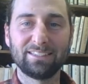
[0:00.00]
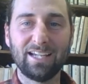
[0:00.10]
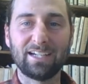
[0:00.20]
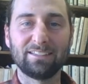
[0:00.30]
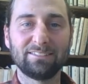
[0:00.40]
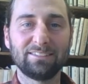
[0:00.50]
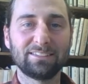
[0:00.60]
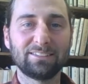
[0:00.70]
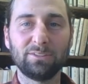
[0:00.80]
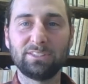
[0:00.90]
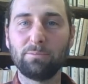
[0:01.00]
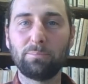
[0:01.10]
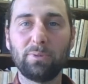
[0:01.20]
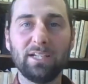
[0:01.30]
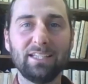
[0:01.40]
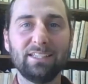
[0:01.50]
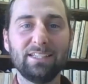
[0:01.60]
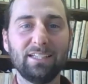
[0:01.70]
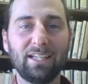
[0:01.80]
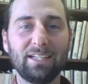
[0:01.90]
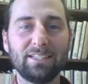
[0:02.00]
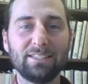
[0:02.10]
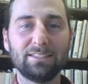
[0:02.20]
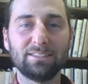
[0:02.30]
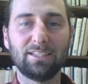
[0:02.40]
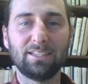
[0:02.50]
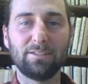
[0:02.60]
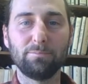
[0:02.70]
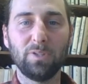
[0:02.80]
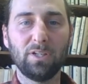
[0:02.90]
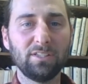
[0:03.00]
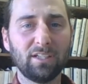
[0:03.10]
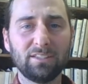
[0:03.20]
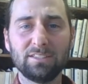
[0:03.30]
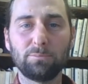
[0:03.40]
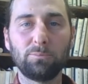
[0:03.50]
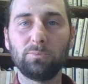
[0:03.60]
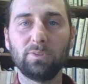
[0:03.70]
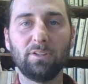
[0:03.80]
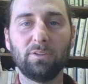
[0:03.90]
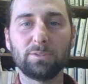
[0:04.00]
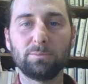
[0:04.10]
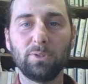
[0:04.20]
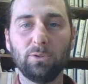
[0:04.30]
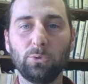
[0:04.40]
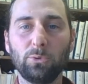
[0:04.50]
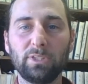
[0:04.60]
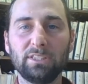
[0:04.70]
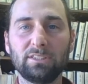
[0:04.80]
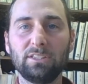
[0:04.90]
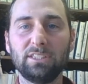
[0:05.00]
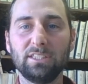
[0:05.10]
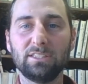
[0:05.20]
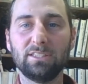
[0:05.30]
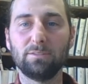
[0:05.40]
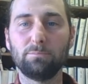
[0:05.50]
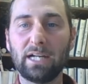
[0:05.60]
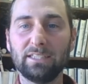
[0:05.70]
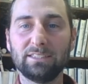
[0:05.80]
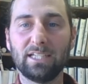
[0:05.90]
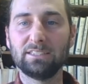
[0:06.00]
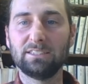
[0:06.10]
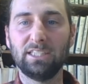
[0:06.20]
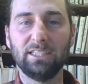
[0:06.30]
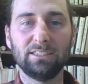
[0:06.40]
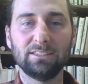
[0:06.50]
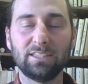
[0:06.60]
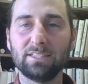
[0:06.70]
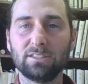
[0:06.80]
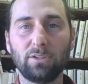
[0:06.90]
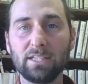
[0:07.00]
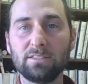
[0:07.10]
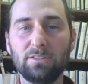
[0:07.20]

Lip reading: yeah, so I'll jump right in. And you conducted some really cool research into body size changes as a grad